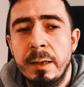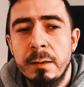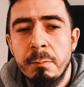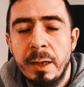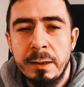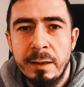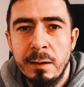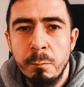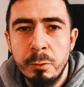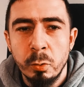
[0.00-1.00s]
that might
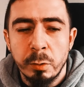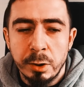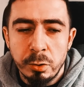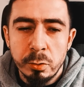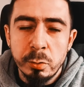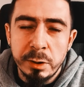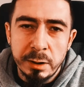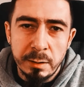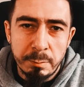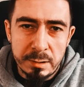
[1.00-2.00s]
help you when you
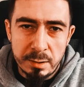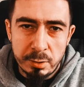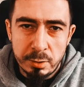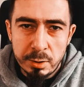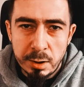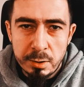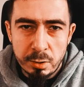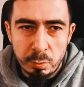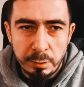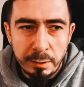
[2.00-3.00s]
need a position change
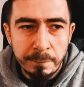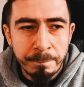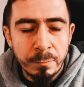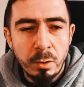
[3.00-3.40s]
as well?